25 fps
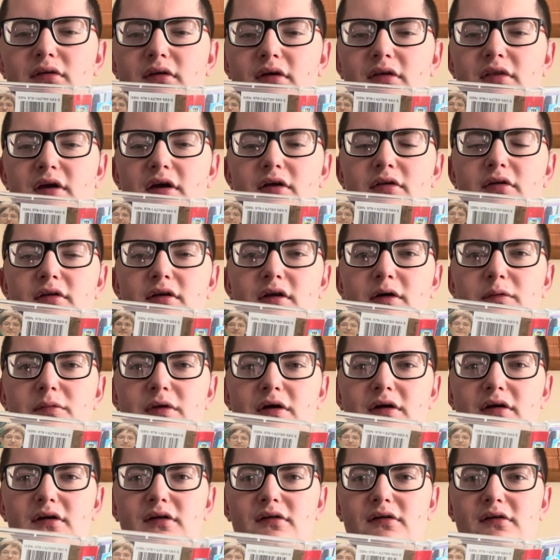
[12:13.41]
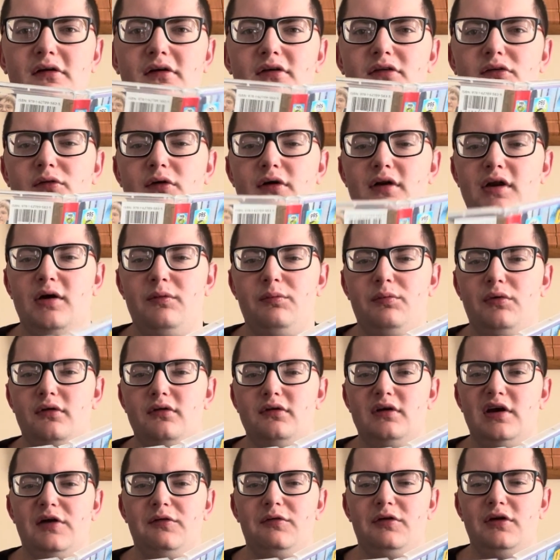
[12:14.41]
I think I looked up the Odd Squad app one
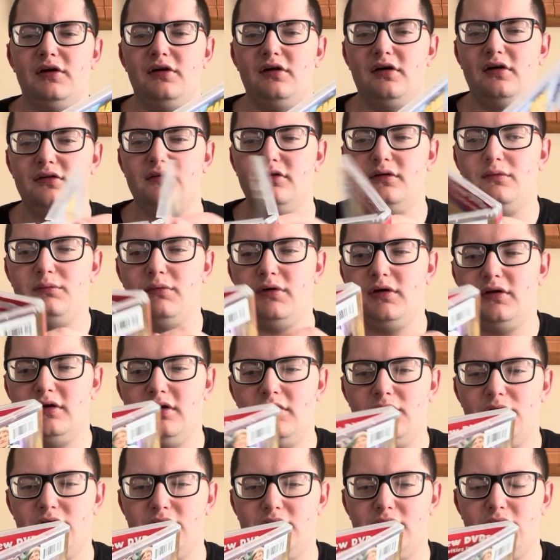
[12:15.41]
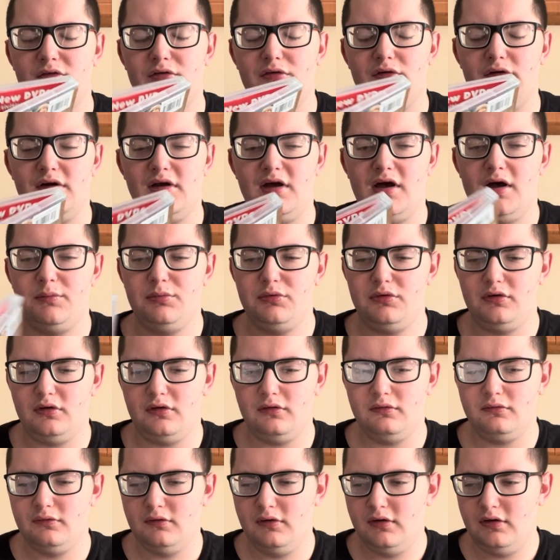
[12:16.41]
time and it costed money. It wasn't a free app,
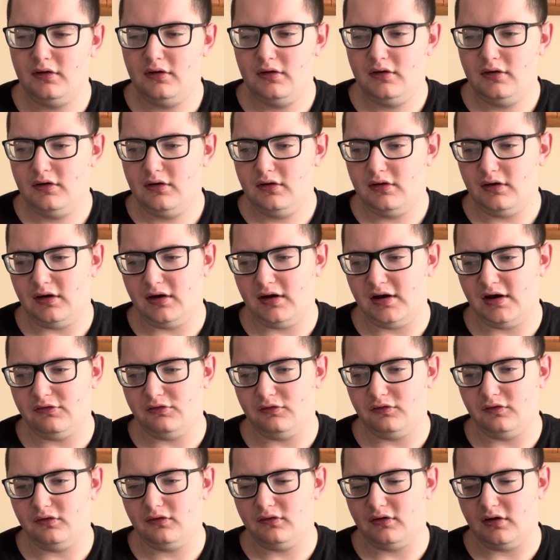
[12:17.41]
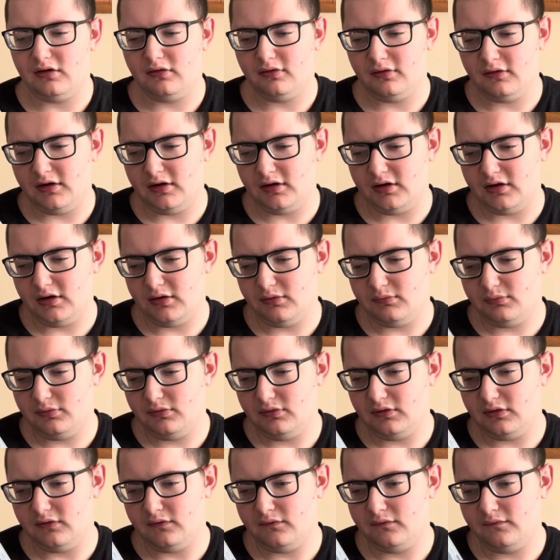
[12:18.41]
so I haven't gotten that app.
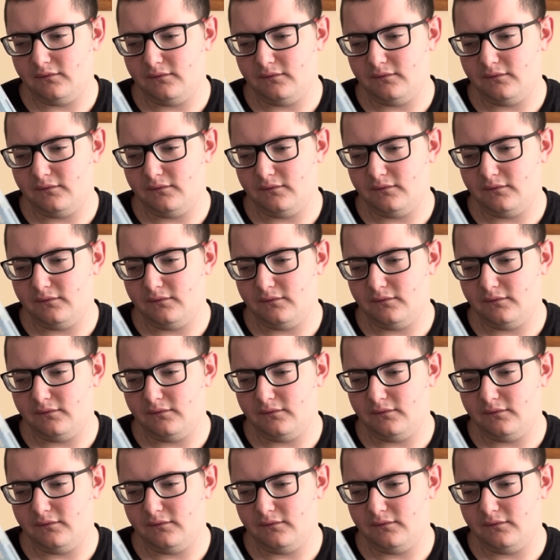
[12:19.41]
So